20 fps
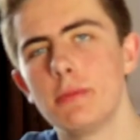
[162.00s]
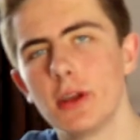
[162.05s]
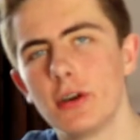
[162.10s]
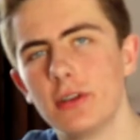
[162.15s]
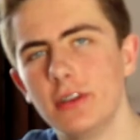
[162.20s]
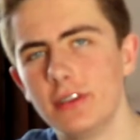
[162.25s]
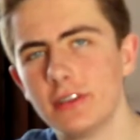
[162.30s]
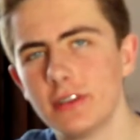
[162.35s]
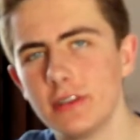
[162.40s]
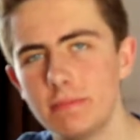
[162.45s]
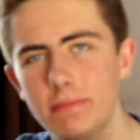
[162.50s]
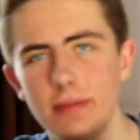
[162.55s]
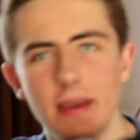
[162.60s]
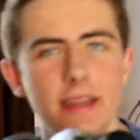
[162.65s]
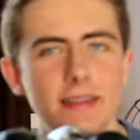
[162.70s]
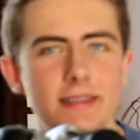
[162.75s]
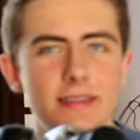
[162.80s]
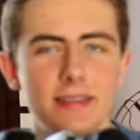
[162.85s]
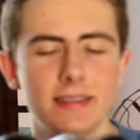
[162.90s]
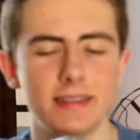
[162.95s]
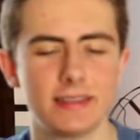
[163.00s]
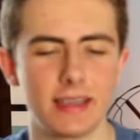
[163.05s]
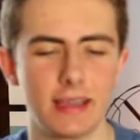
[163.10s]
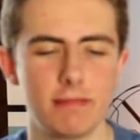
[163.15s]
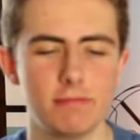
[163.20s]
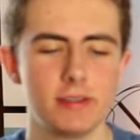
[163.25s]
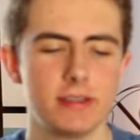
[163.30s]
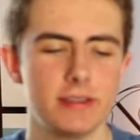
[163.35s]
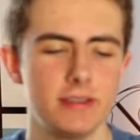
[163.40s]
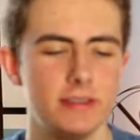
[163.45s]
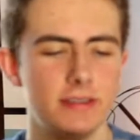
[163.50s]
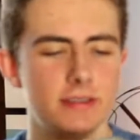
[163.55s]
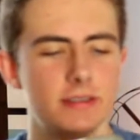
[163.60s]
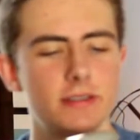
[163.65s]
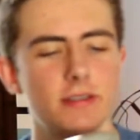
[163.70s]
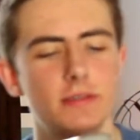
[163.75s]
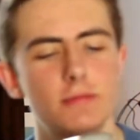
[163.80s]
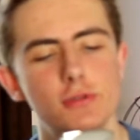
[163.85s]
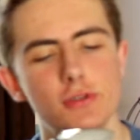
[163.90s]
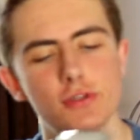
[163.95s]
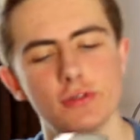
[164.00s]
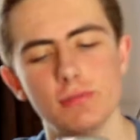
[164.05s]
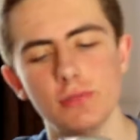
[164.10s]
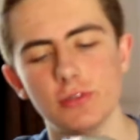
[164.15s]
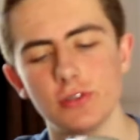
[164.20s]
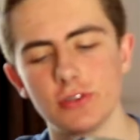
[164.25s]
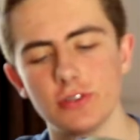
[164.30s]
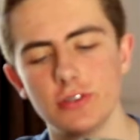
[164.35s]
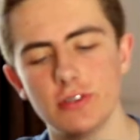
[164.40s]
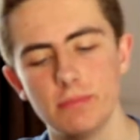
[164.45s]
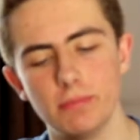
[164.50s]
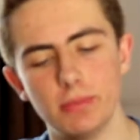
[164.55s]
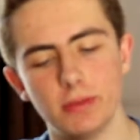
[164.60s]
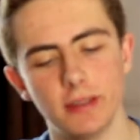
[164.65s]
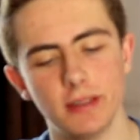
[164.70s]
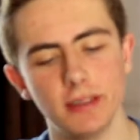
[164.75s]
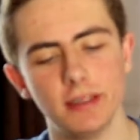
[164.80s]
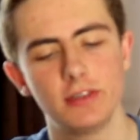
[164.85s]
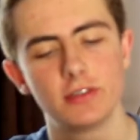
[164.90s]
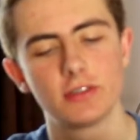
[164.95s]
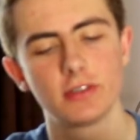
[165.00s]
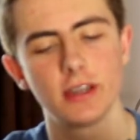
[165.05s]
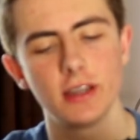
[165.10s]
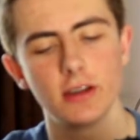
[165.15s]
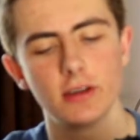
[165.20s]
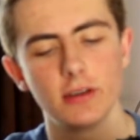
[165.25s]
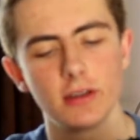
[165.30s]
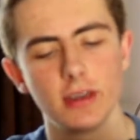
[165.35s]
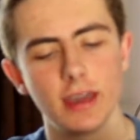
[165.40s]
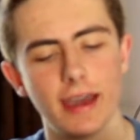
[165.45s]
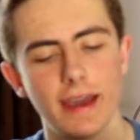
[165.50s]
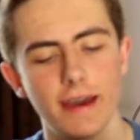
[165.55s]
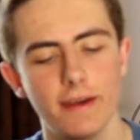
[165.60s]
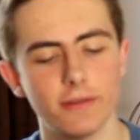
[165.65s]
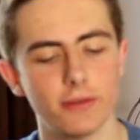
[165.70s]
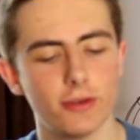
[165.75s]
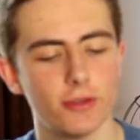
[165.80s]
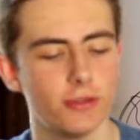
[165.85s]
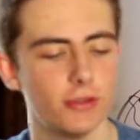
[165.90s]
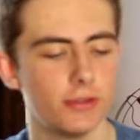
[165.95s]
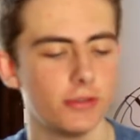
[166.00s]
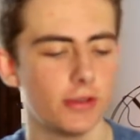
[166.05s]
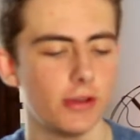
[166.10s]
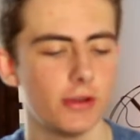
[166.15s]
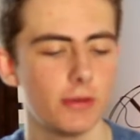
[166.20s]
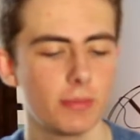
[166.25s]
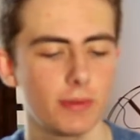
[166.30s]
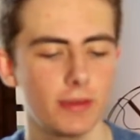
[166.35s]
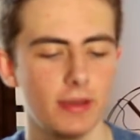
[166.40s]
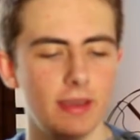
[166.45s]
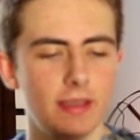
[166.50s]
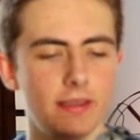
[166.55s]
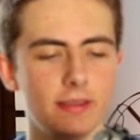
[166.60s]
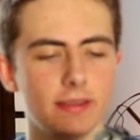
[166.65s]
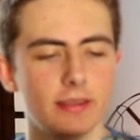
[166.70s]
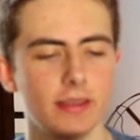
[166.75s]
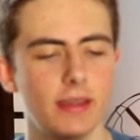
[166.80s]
honest, compared to this camera, this is so much more simpler. Literally, all you have on the top is